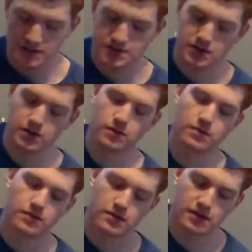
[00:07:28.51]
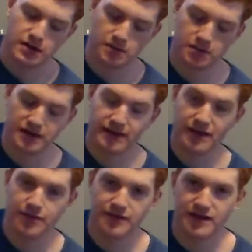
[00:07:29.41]
So you play
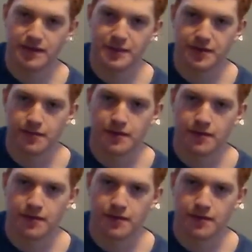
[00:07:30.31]
that 3 times,